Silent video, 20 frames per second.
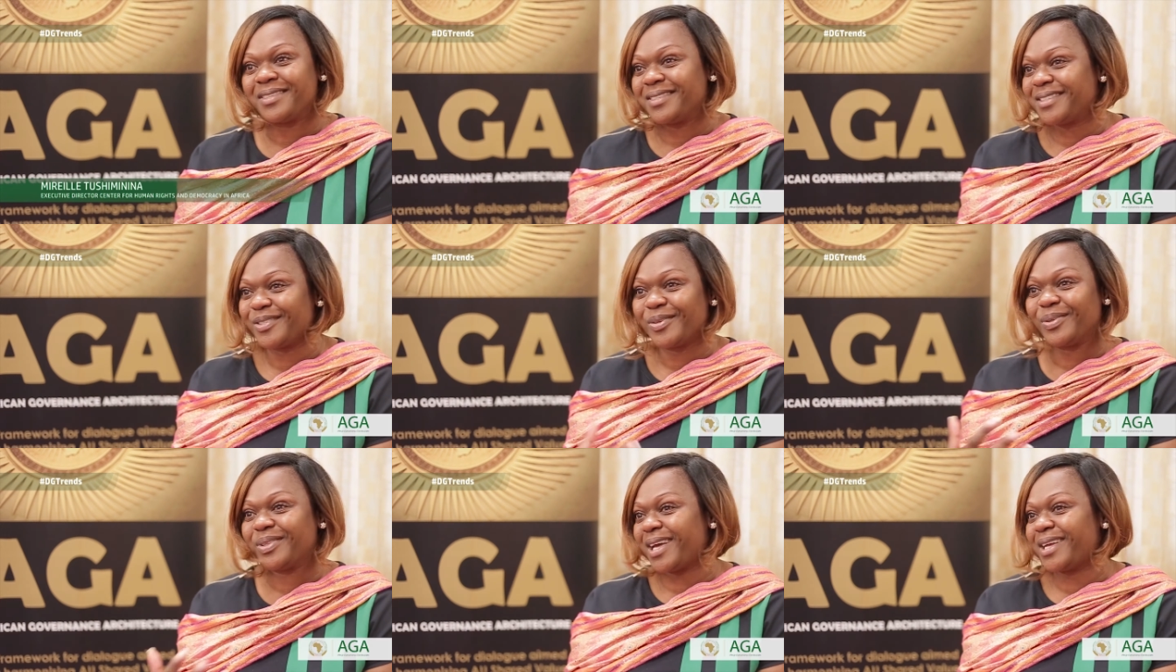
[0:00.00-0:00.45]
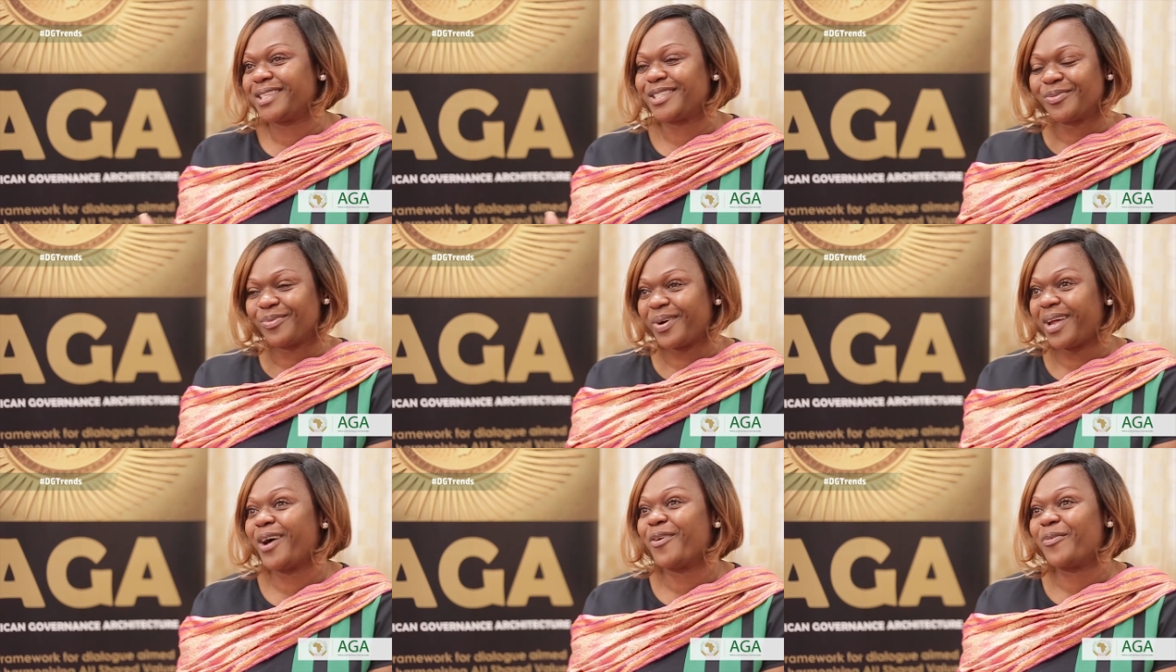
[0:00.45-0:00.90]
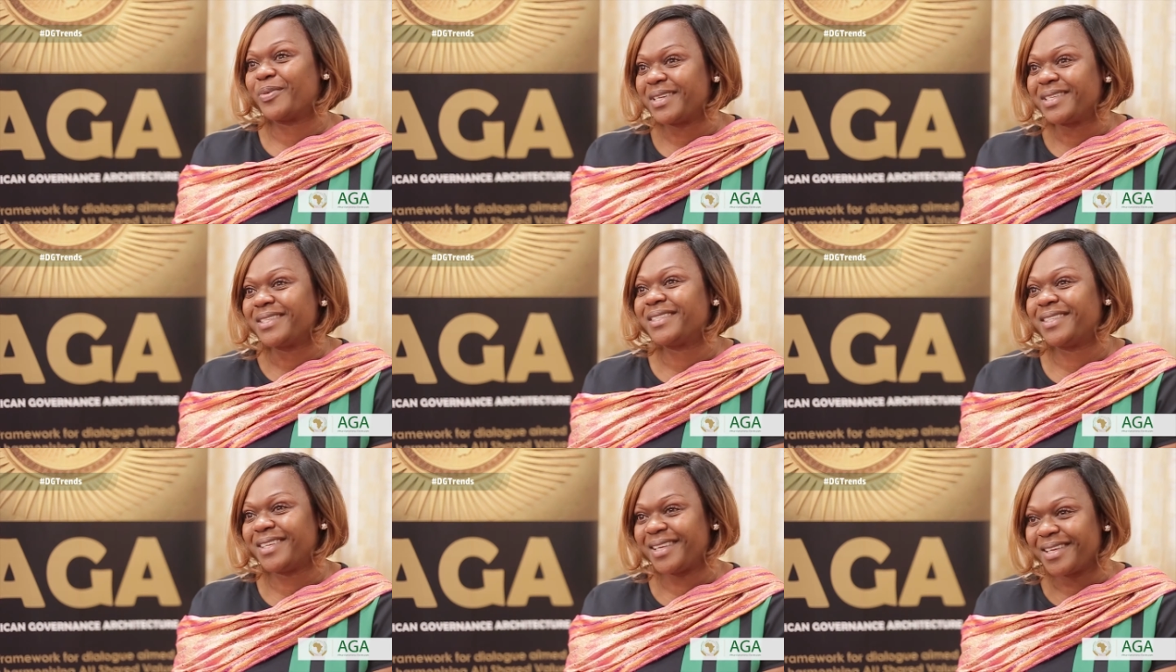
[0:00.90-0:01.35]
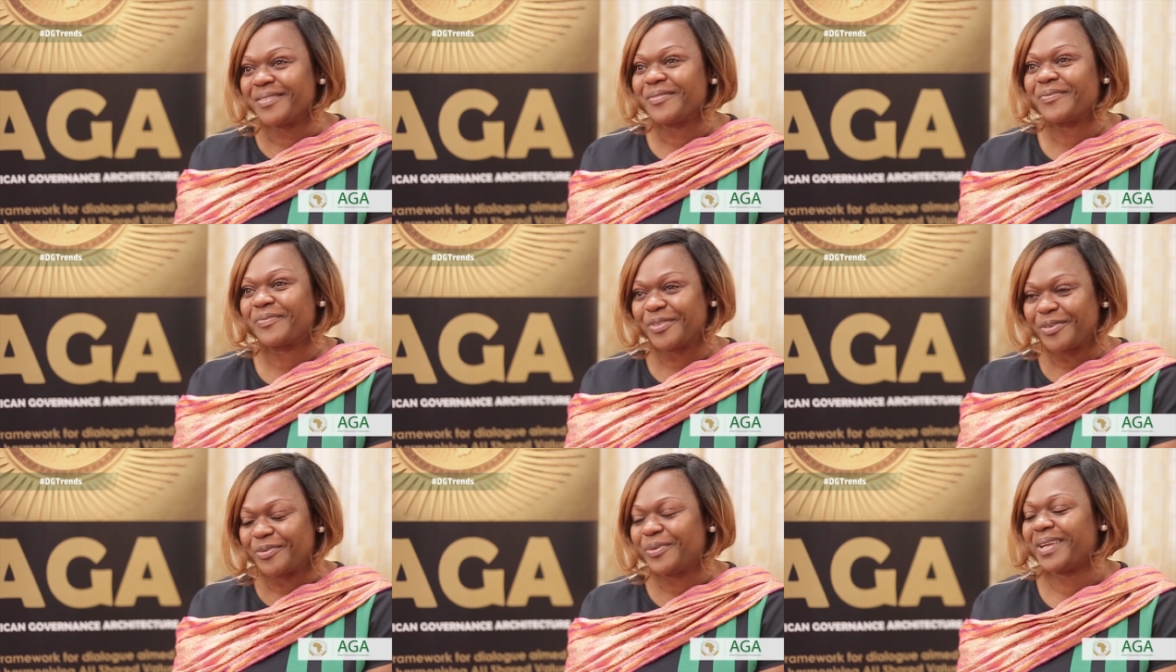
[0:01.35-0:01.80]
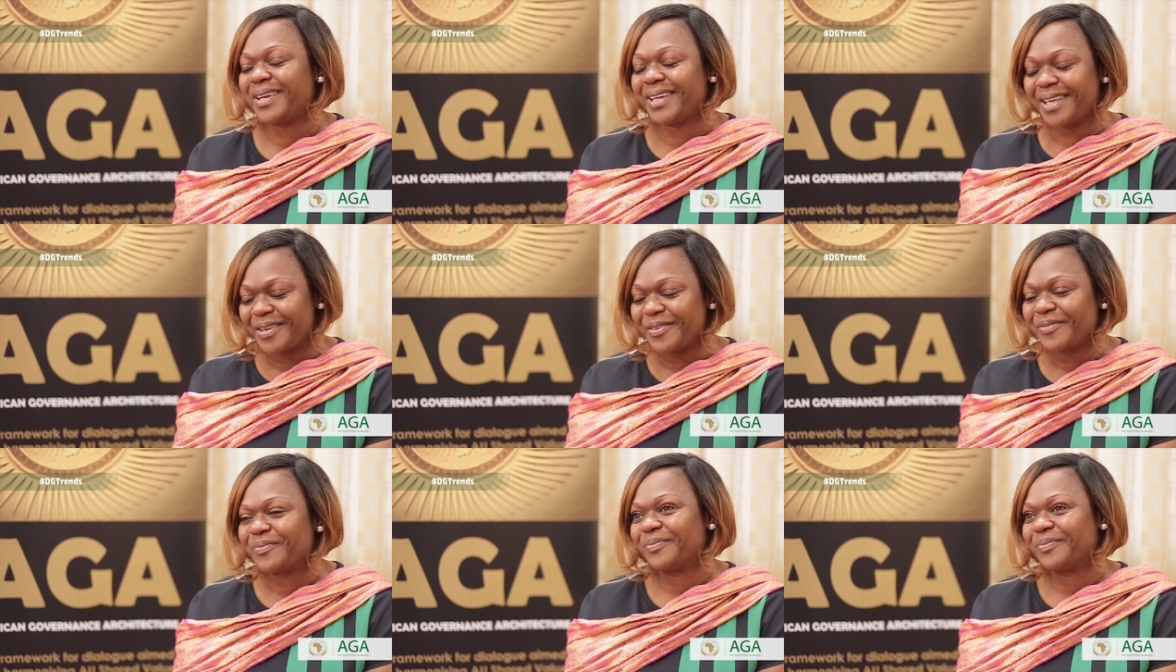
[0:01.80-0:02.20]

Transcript: So that's what I want to see, really.